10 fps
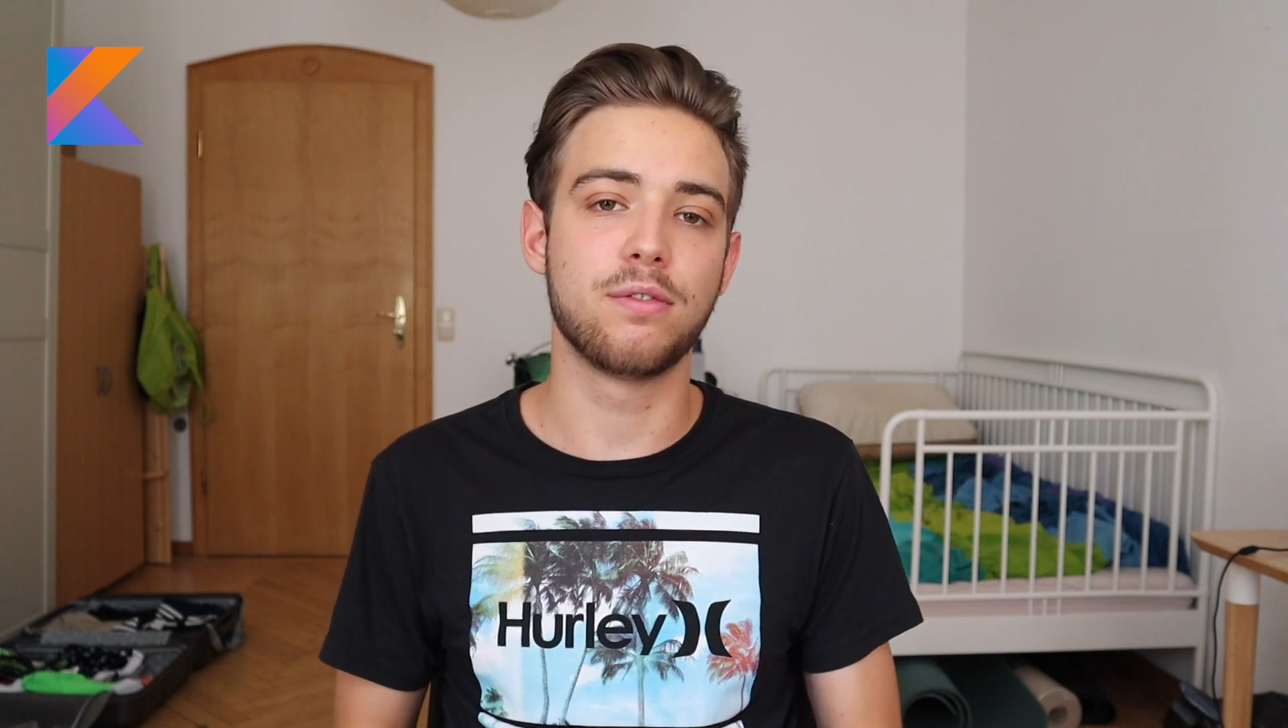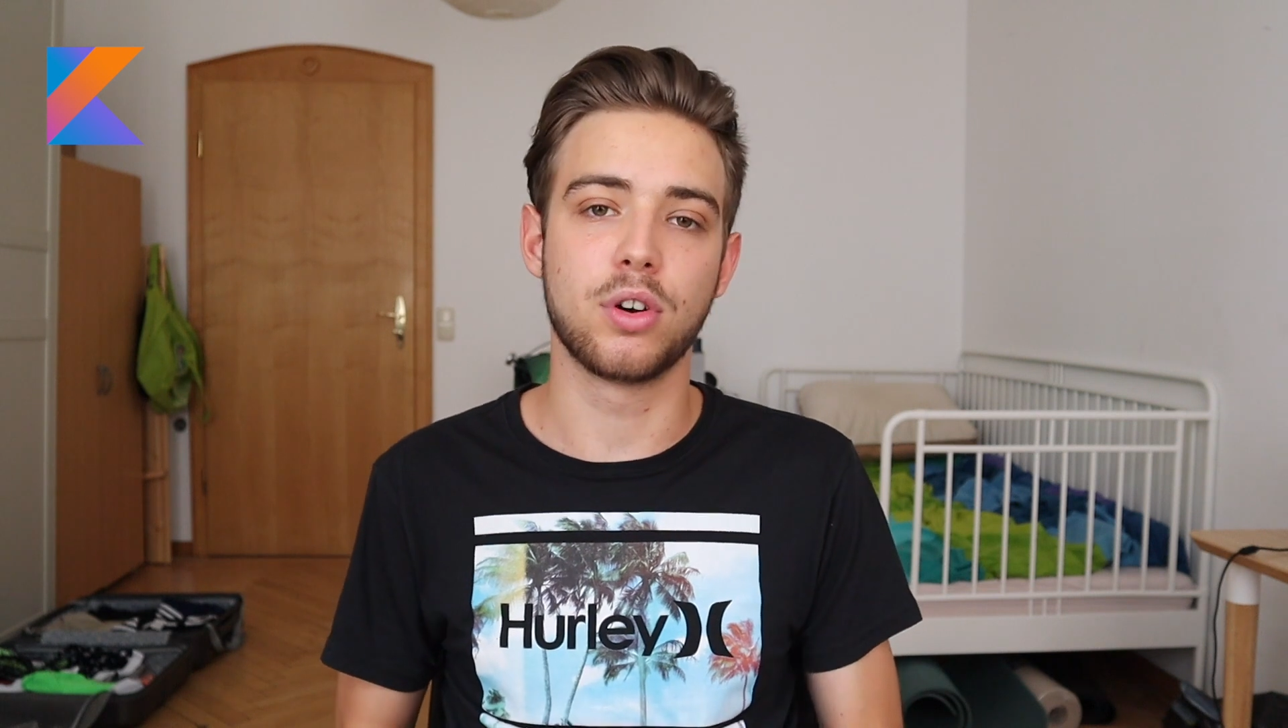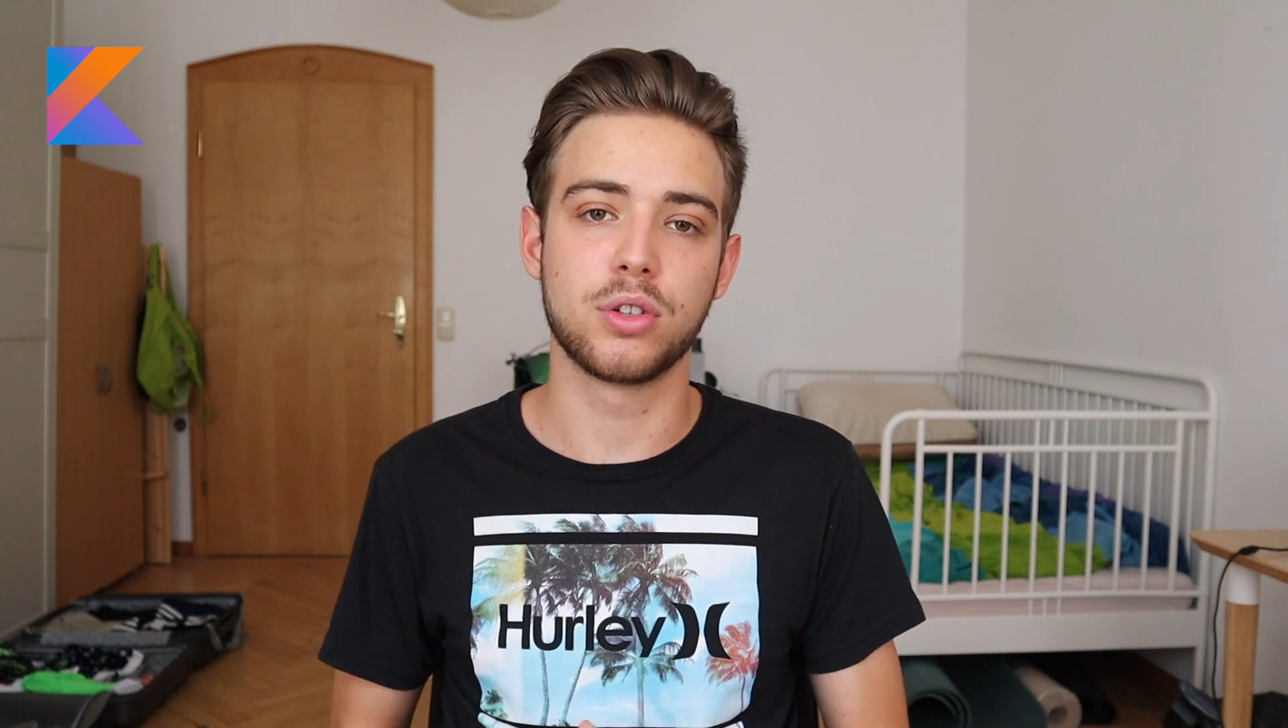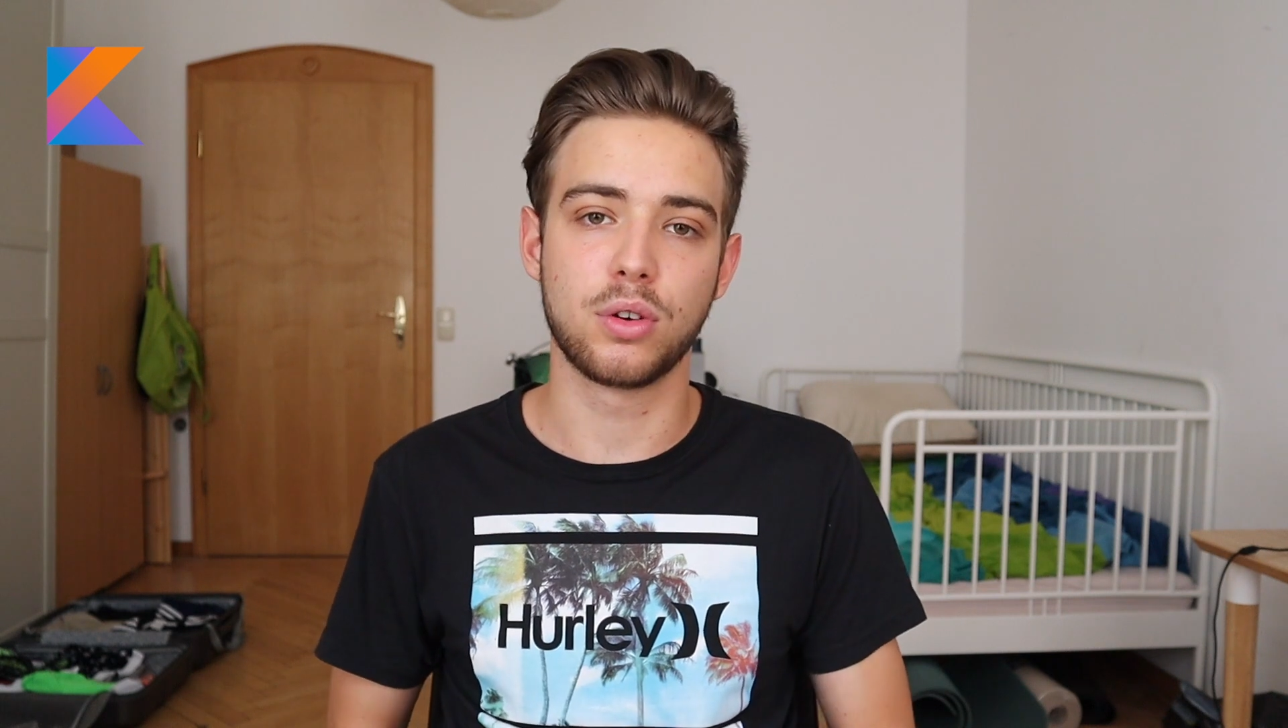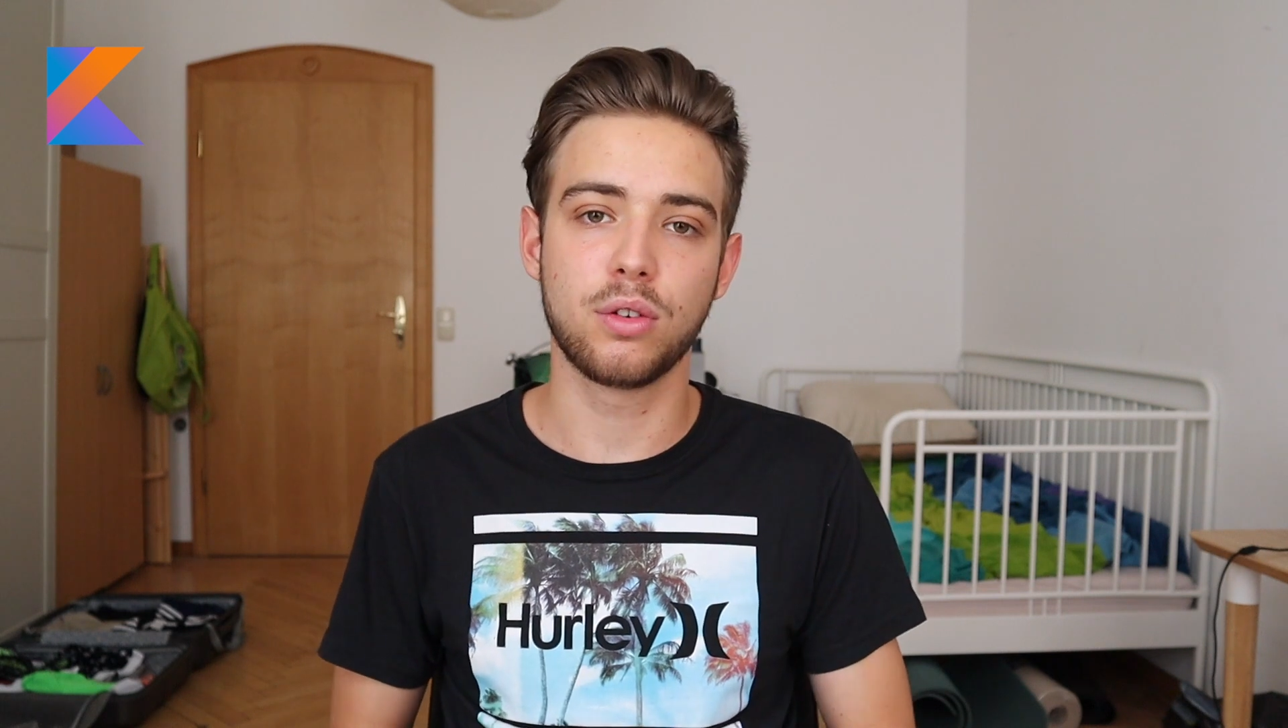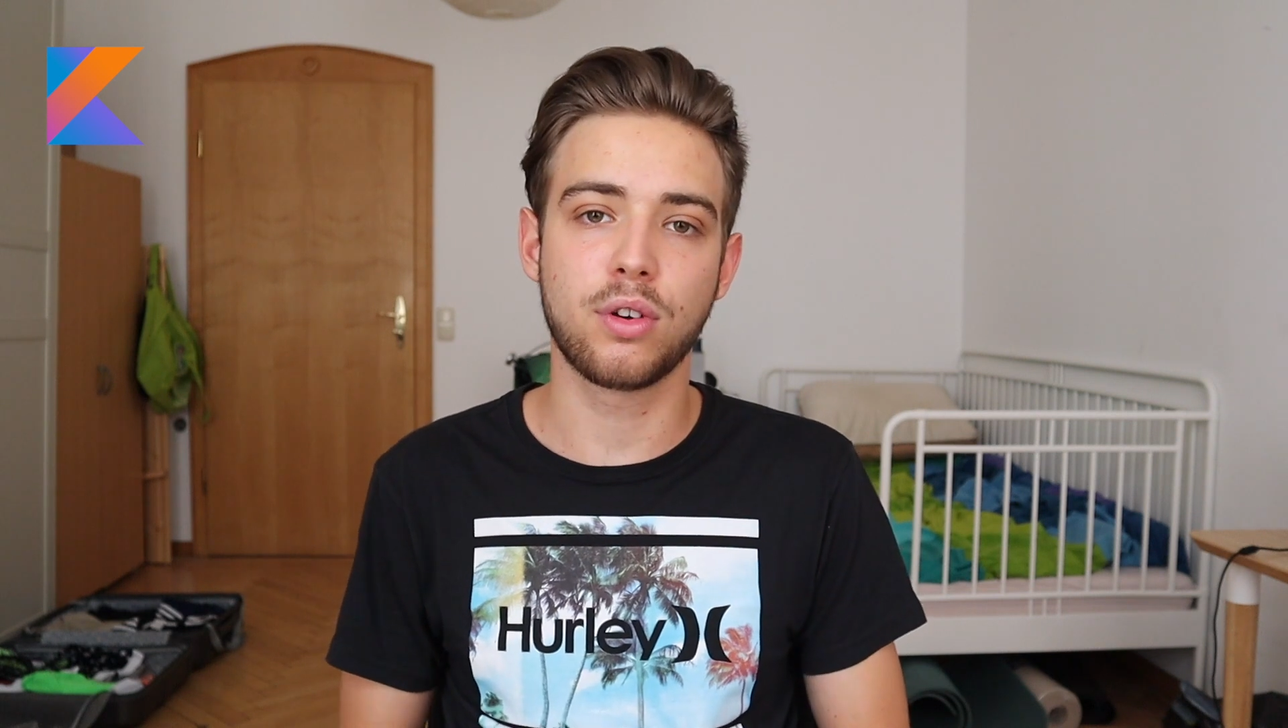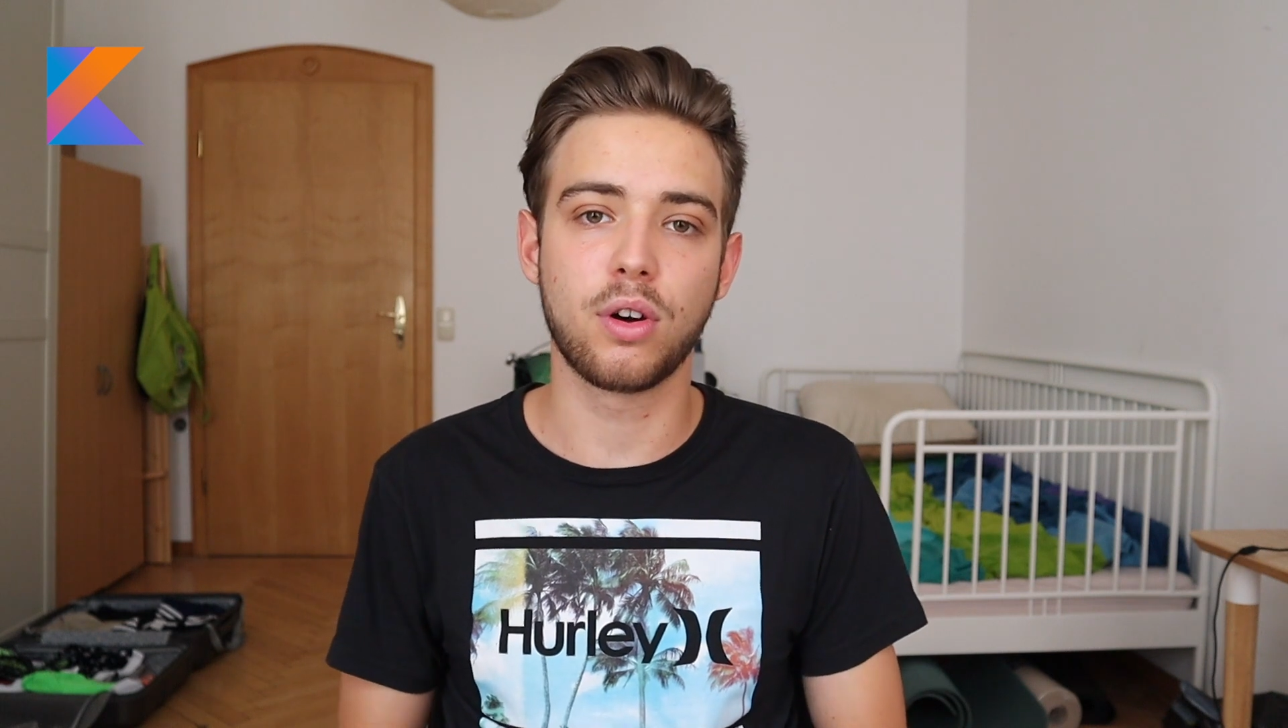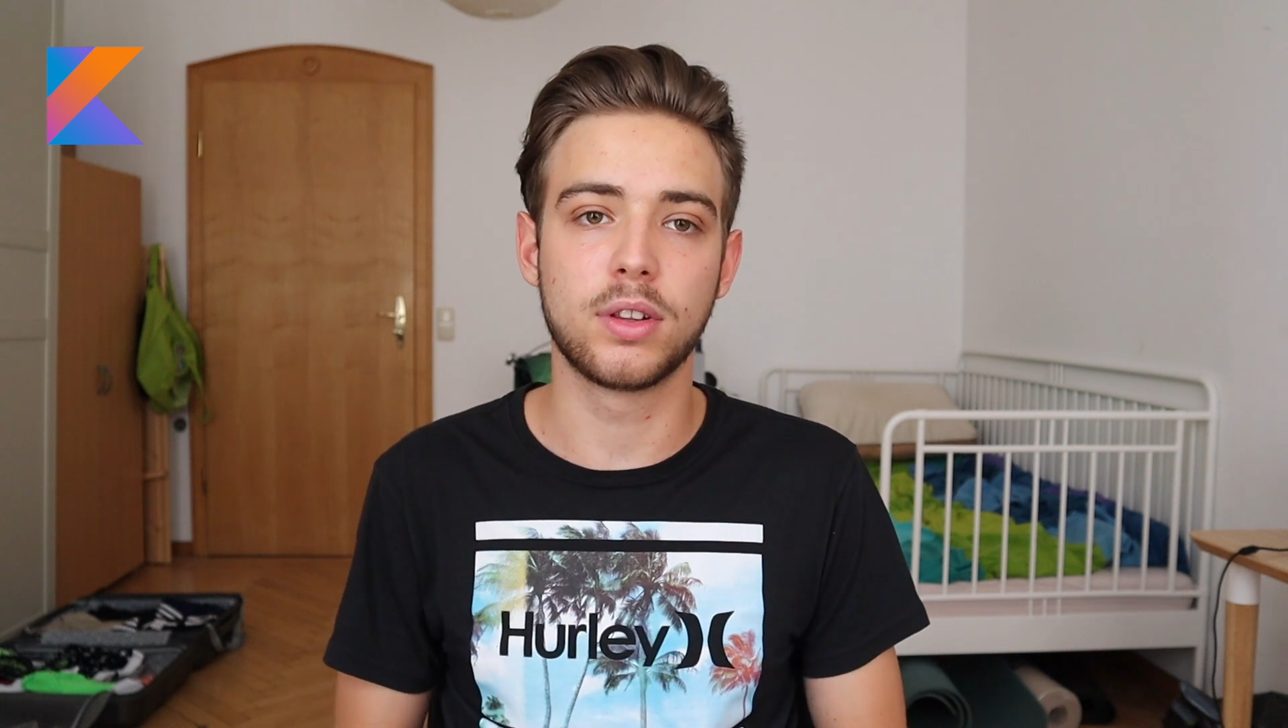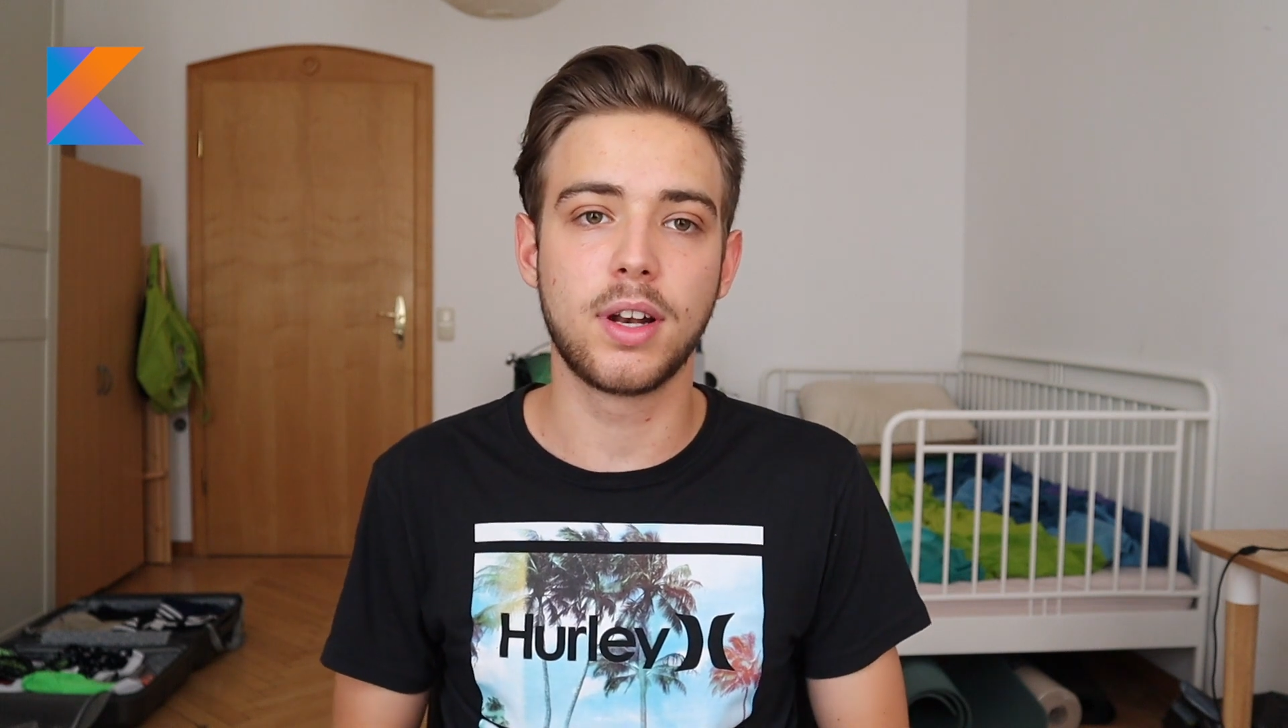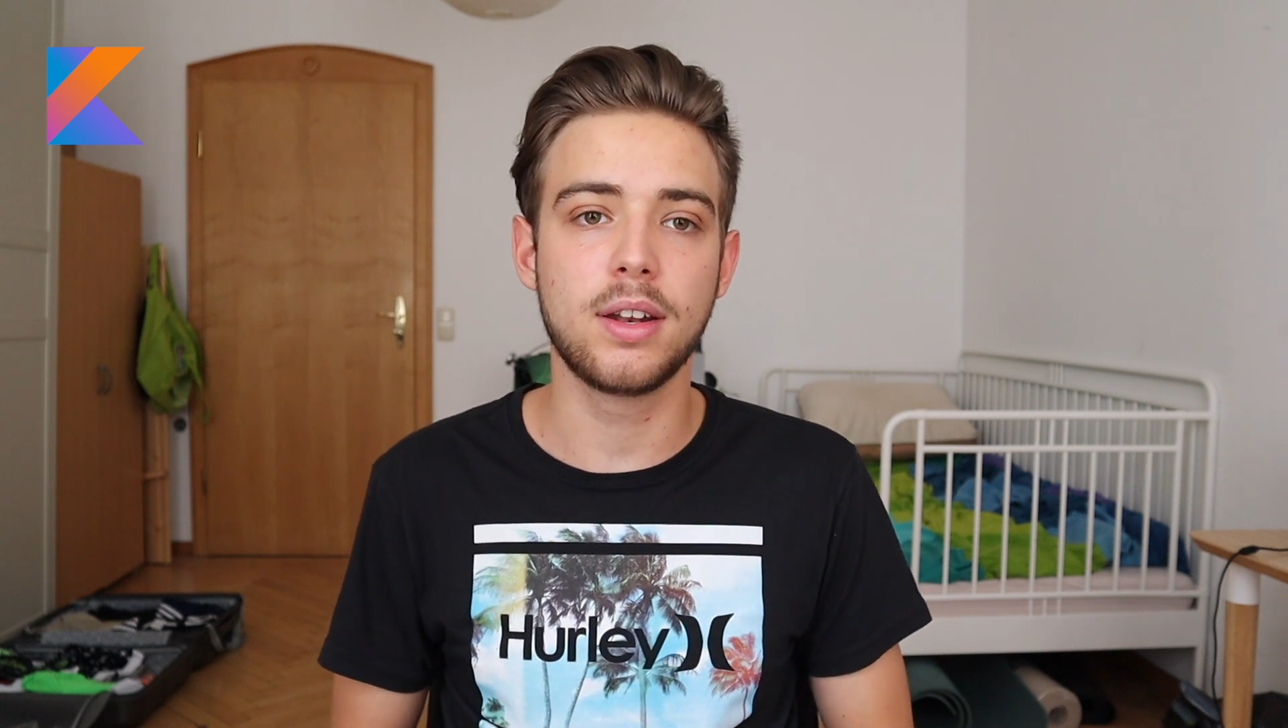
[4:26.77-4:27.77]
version of
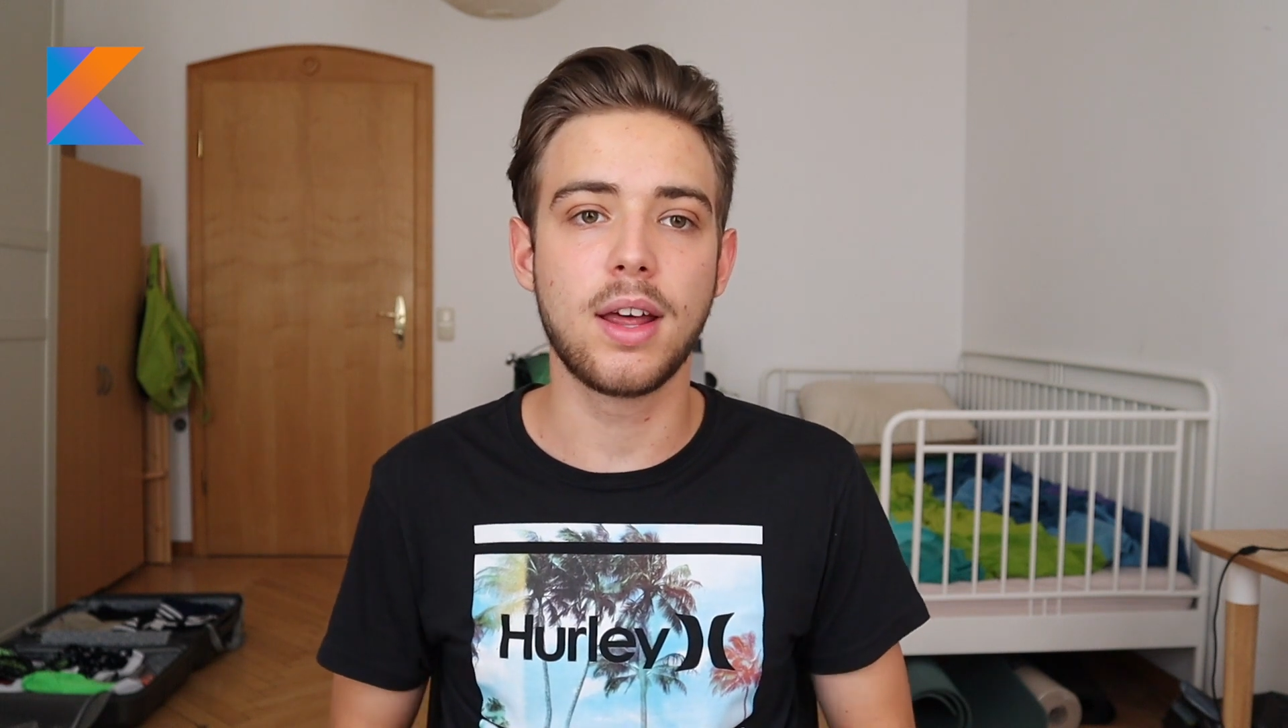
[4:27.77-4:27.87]
Kotlin,